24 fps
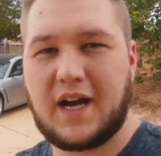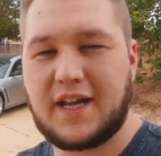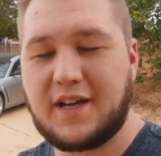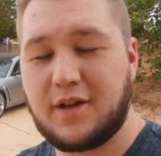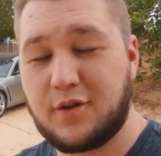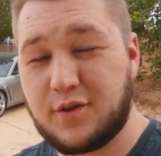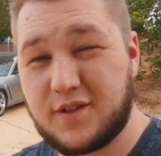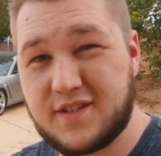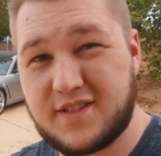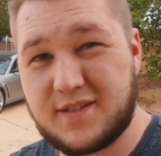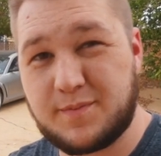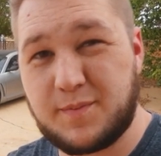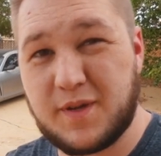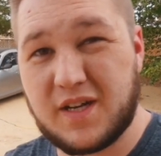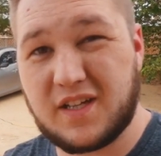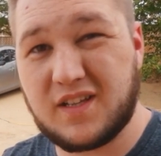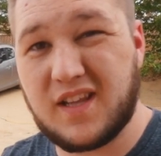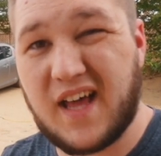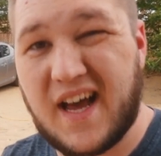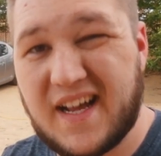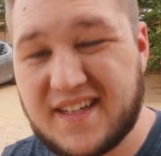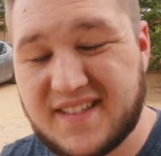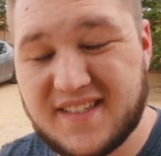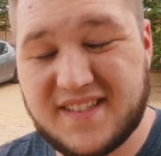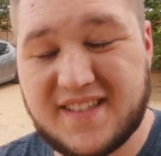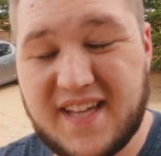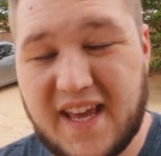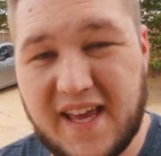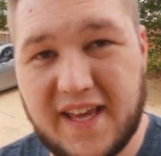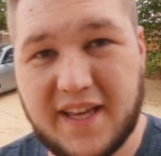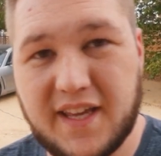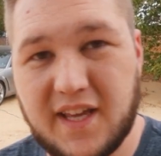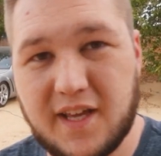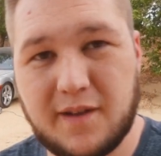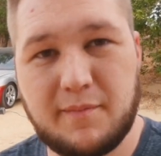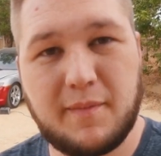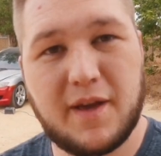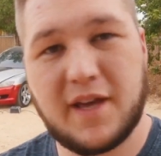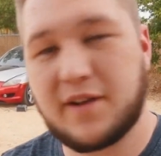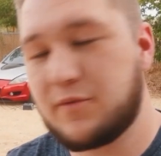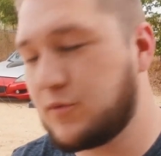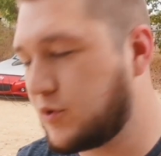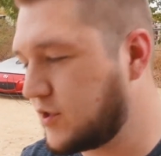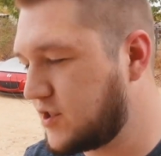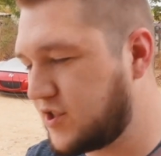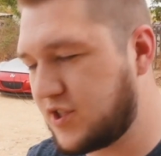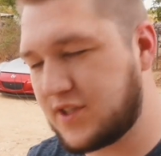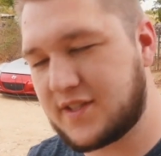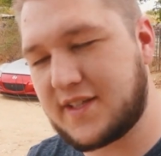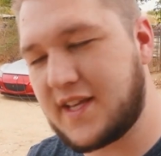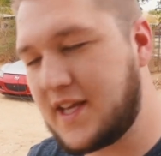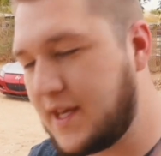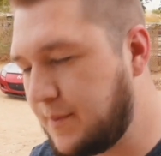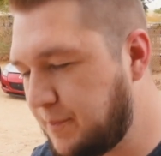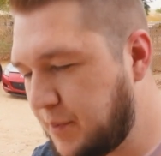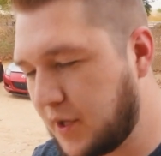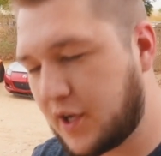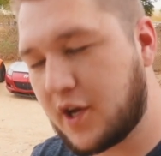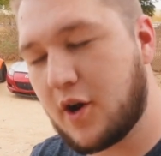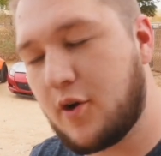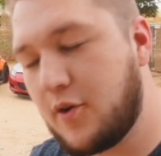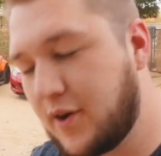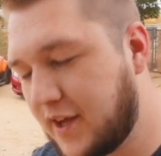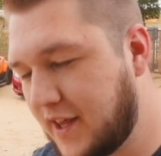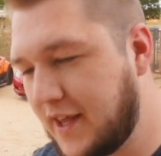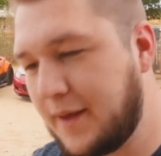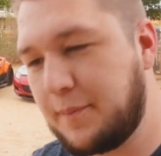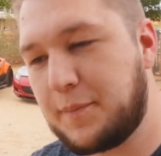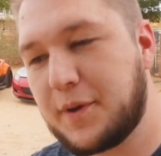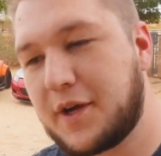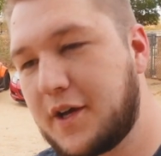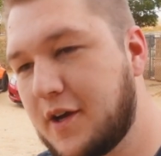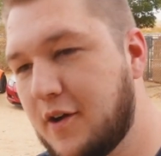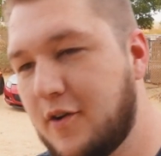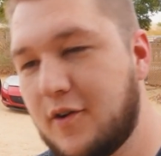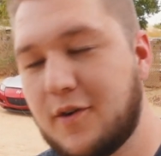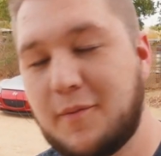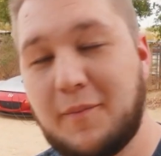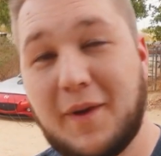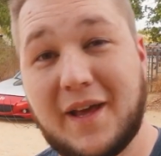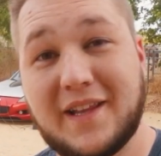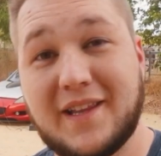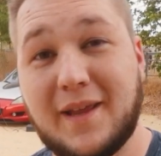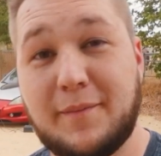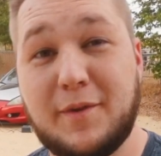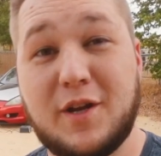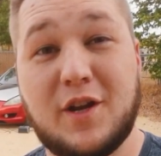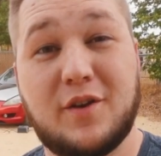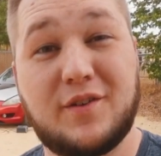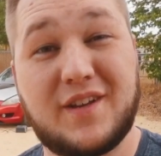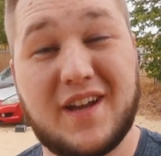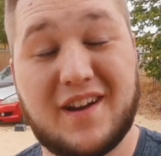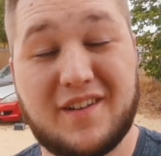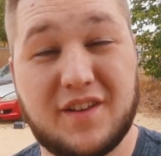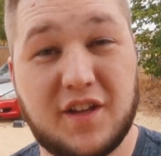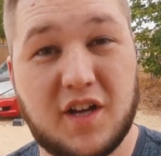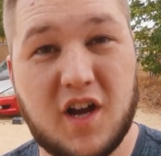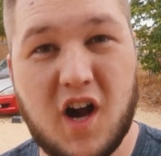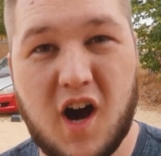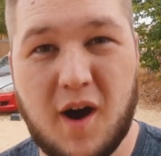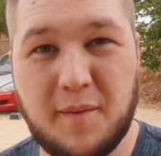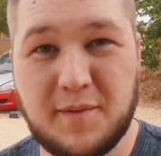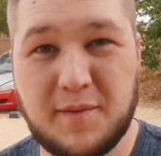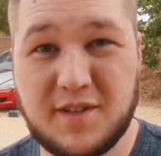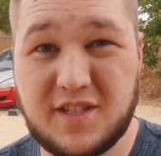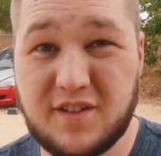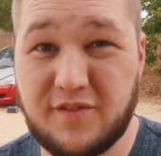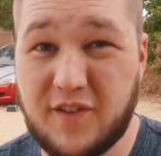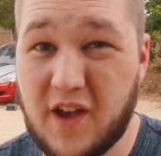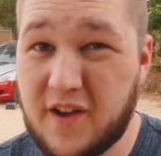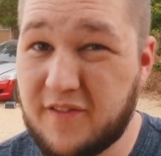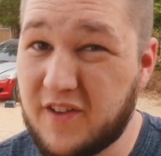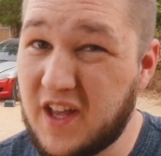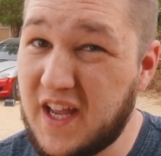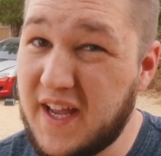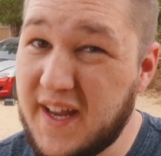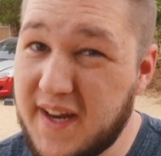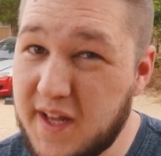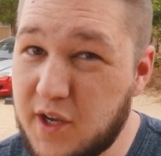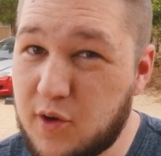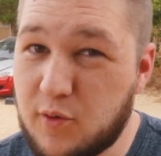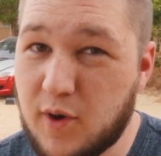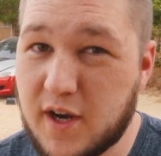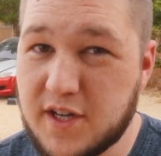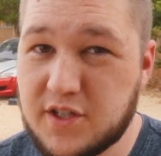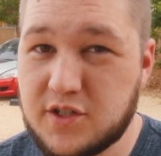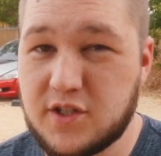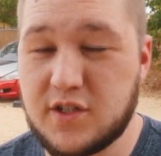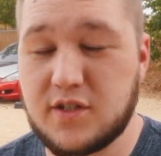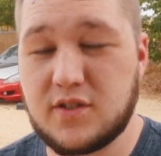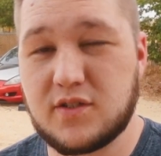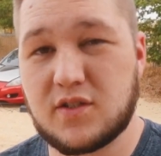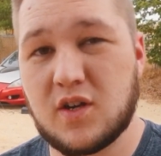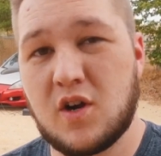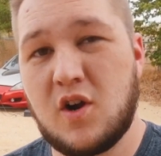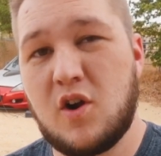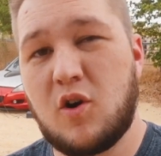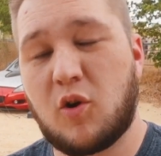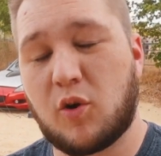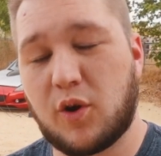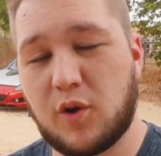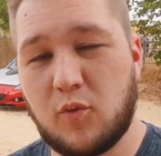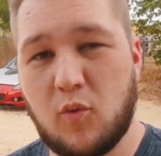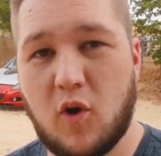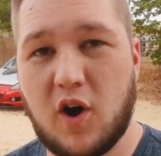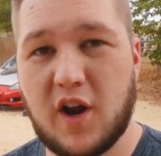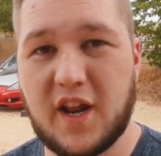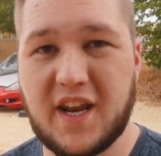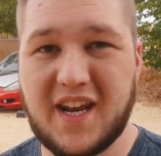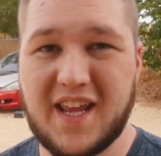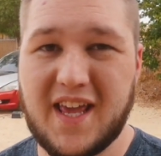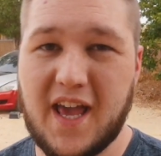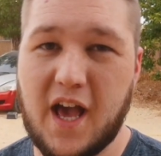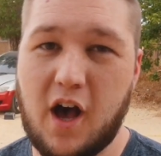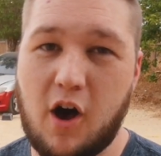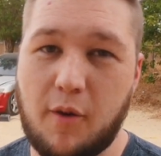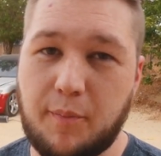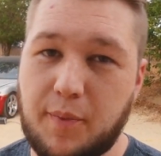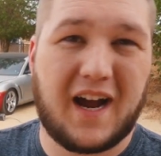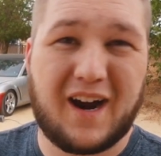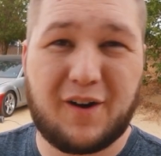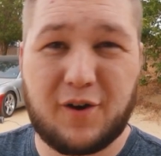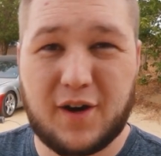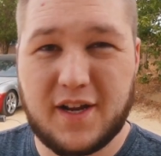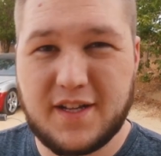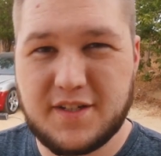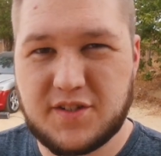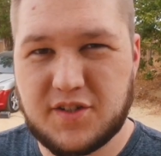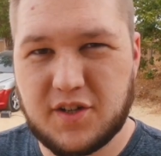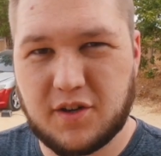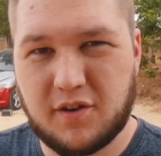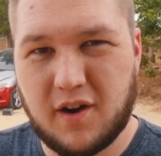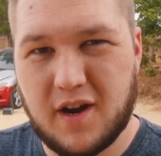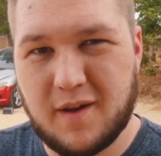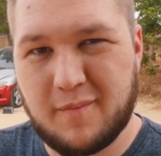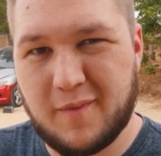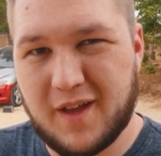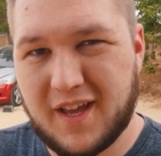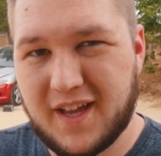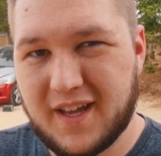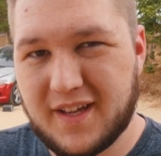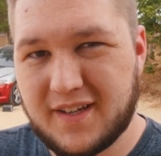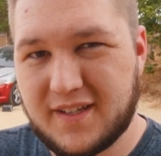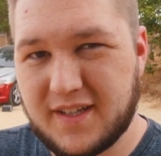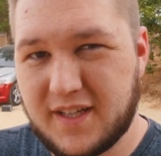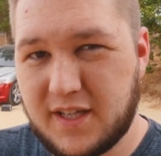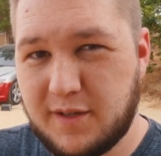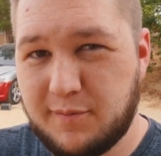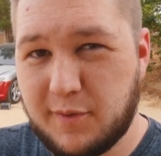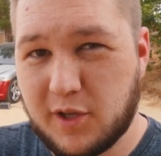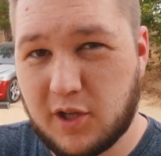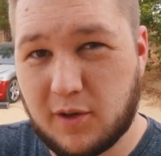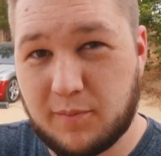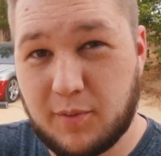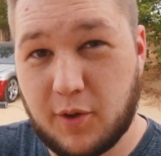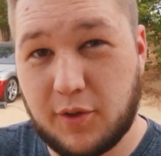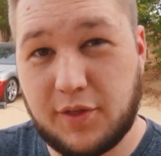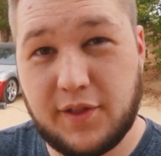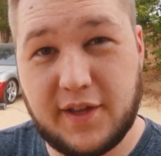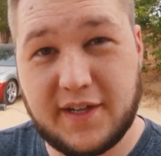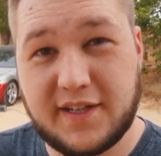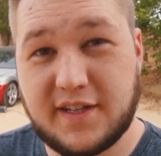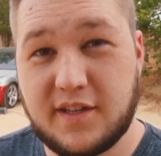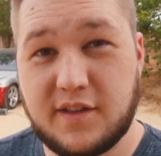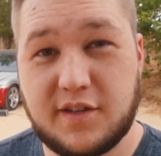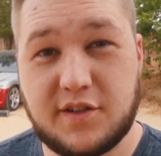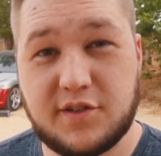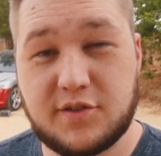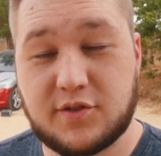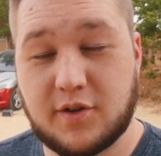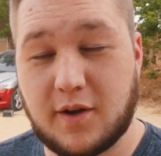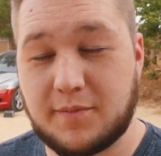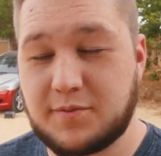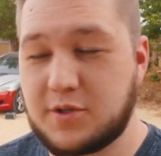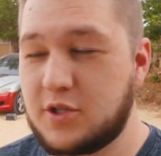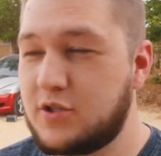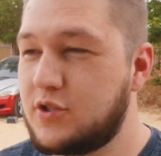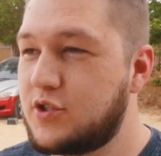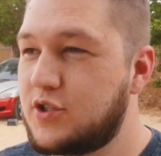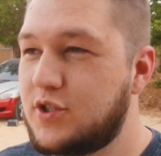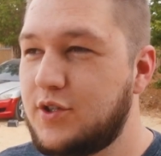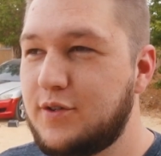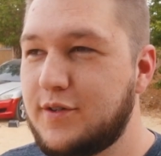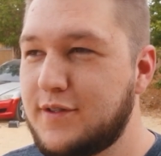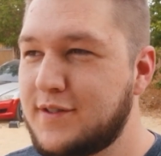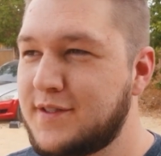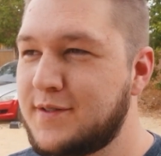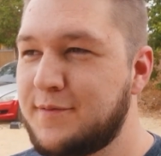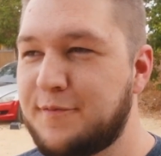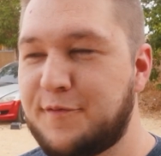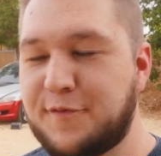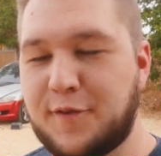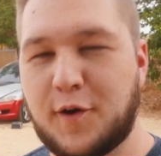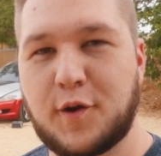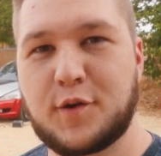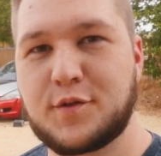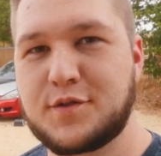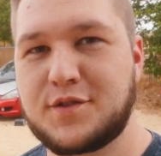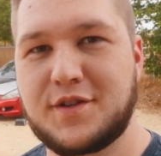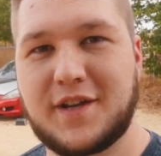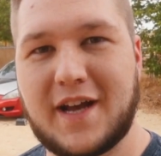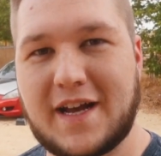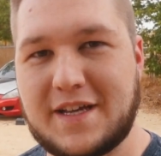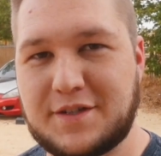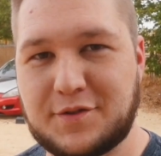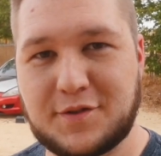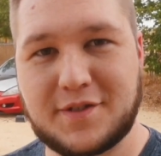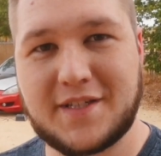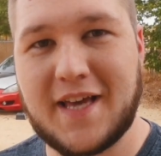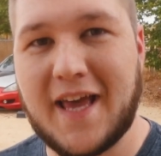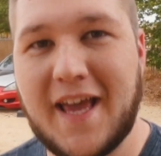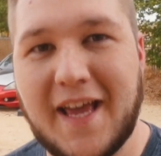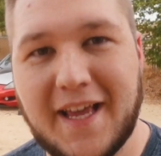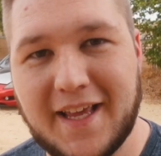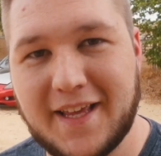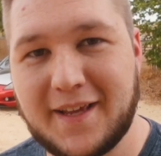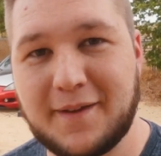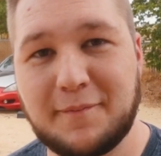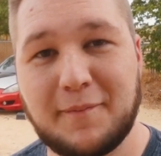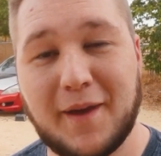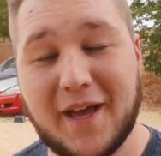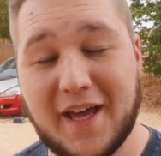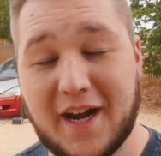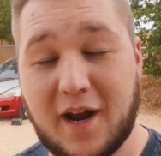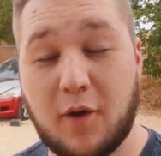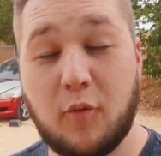I know this has been a lot to take in, man. Let's just keep it going, man. Let me know down in the comments if you have any questions or you want any help. Our Instagram and email are both linked in the description. Shoot us some photos you guys are taking, man.